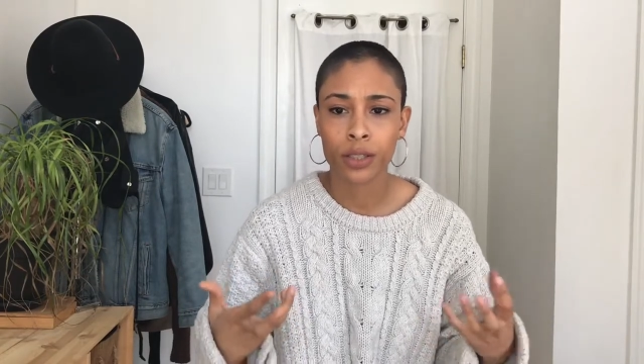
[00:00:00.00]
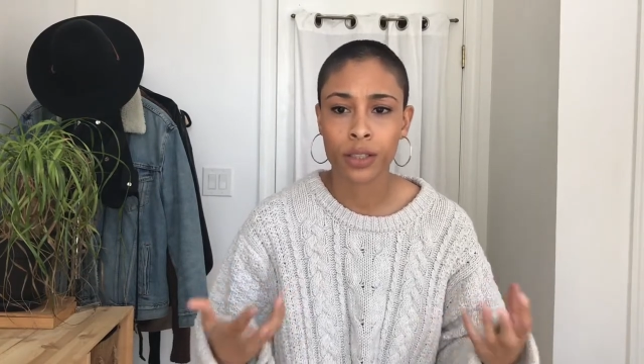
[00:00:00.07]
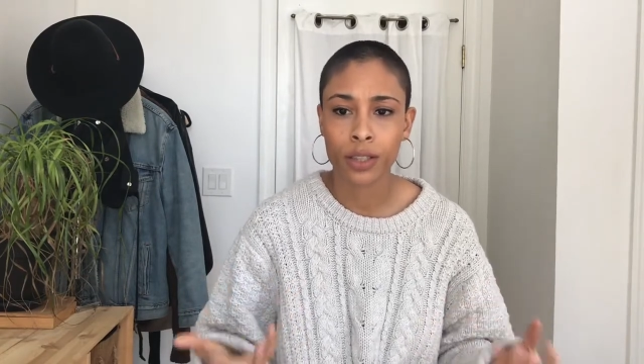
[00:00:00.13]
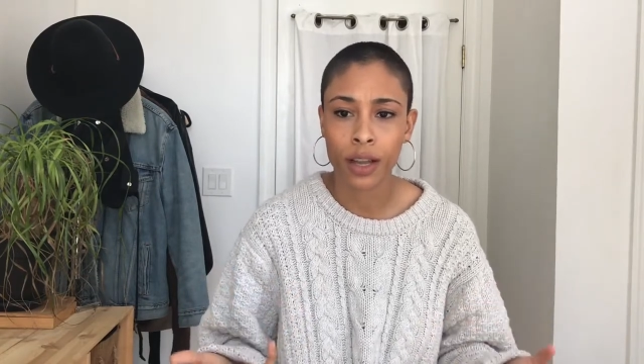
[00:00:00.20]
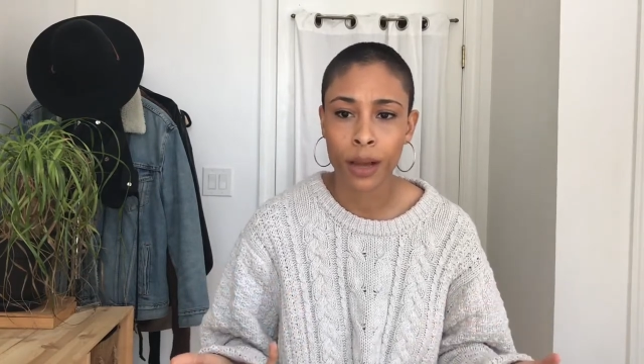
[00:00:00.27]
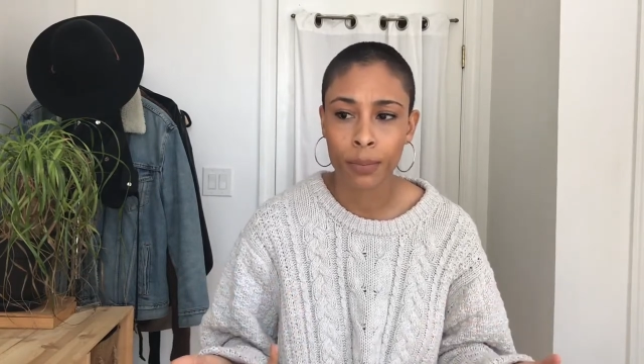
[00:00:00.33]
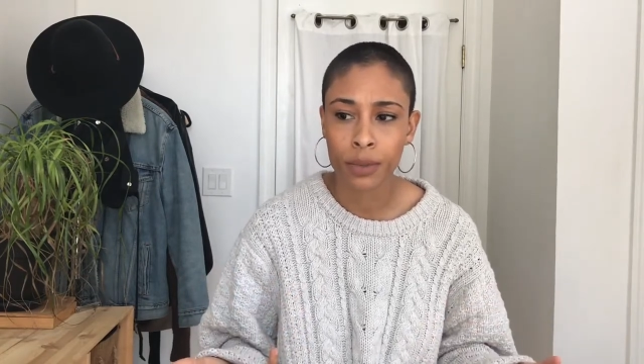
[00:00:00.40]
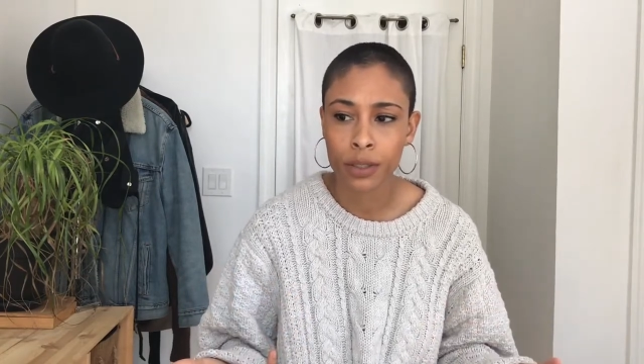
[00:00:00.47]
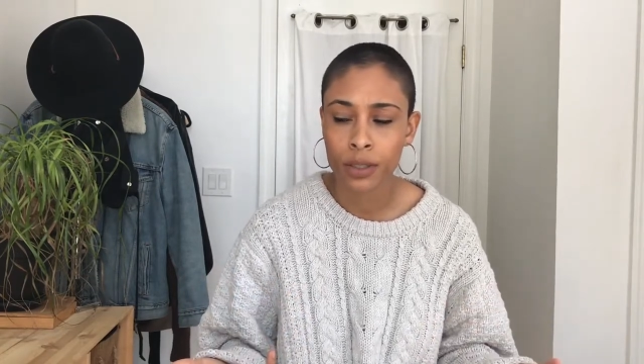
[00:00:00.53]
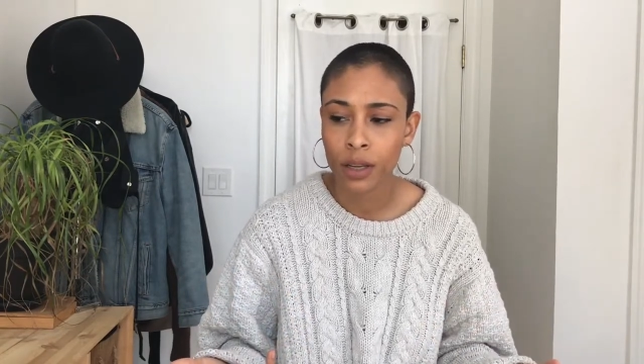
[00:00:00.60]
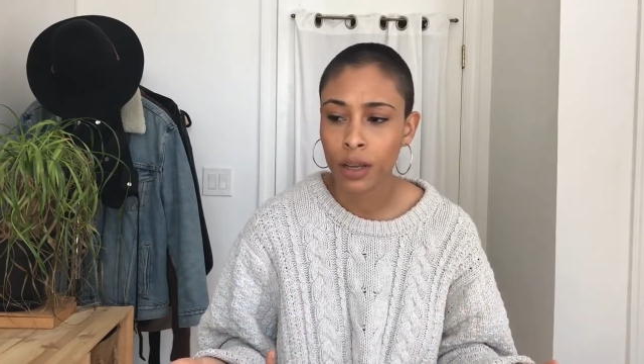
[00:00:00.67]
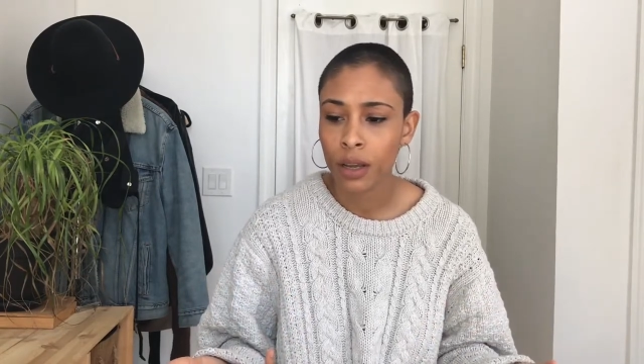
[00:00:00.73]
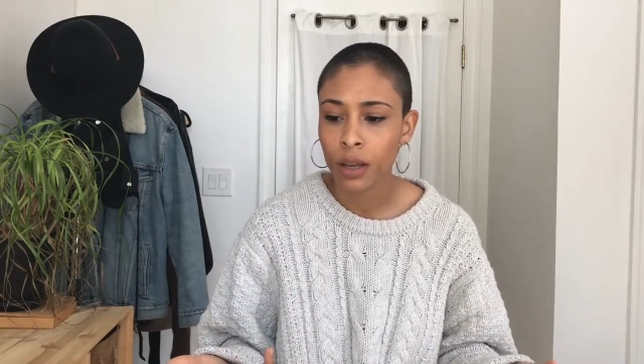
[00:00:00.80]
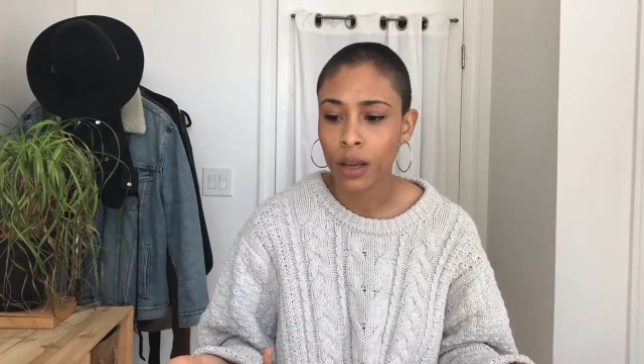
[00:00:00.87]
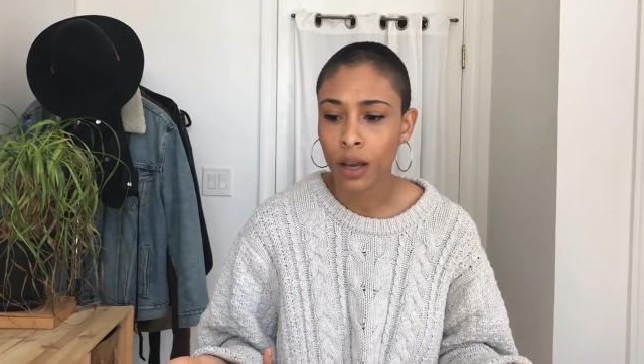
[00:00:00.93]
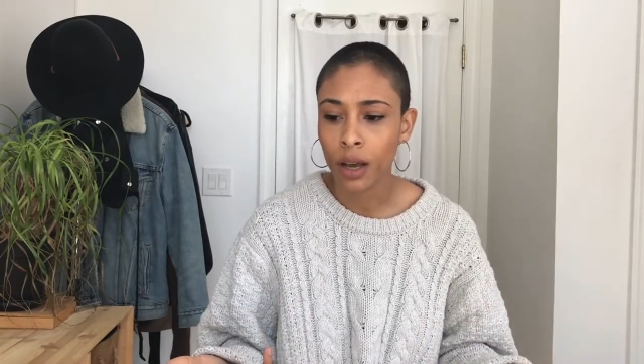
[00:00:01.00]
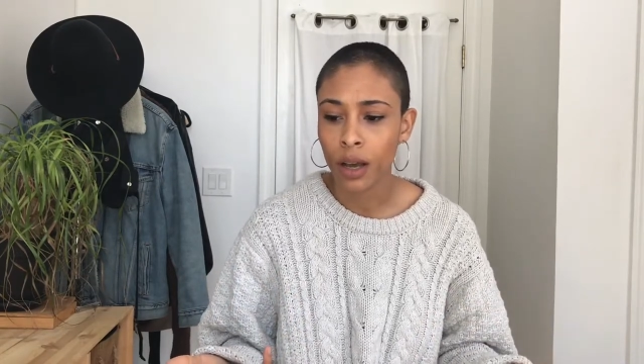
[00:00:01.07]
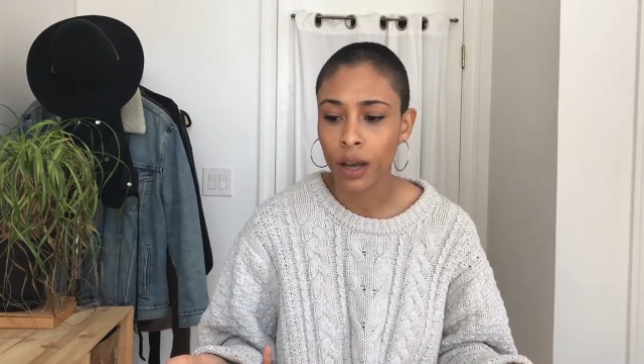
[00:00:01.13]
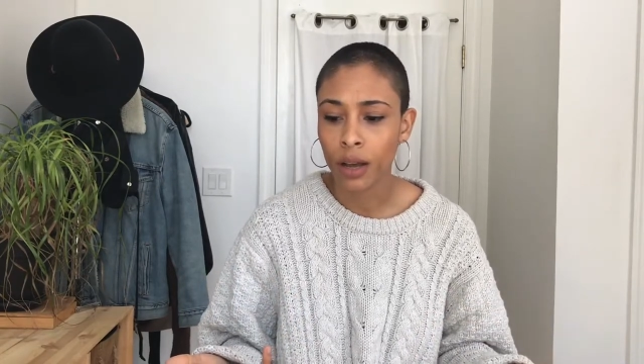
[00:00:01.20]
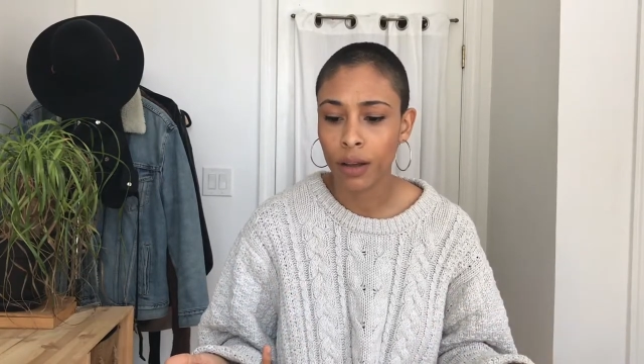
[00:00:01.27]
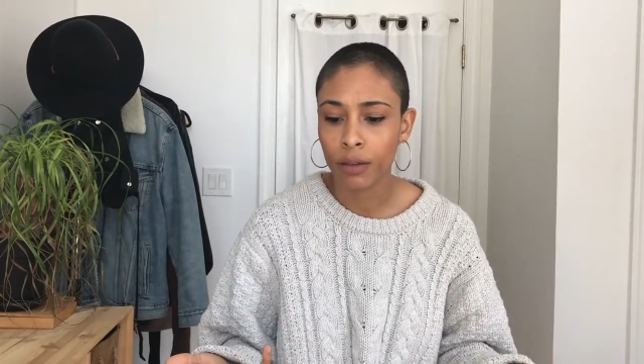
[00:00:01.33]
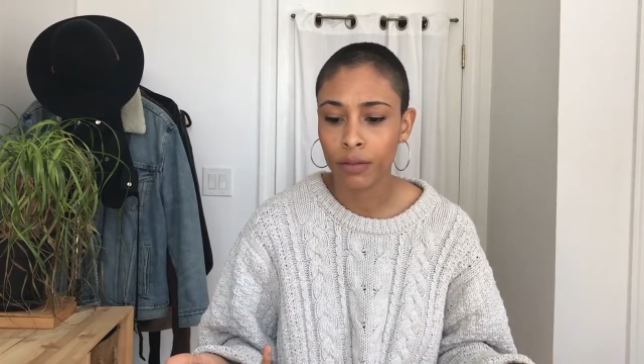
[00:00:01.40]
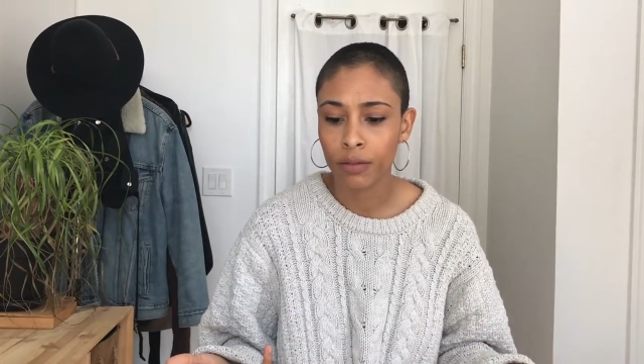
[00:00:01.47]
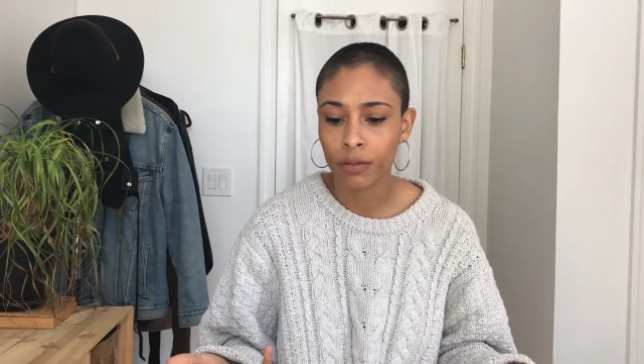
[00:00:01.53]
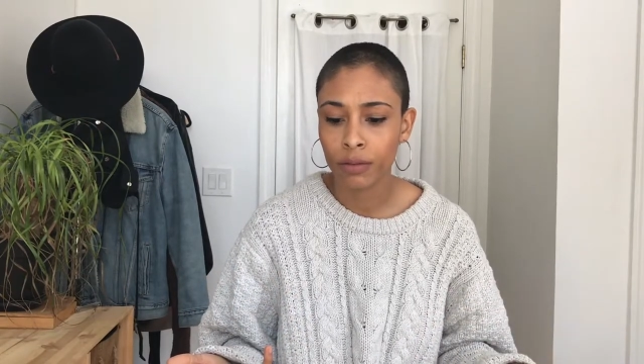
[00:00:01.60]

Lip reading: steps of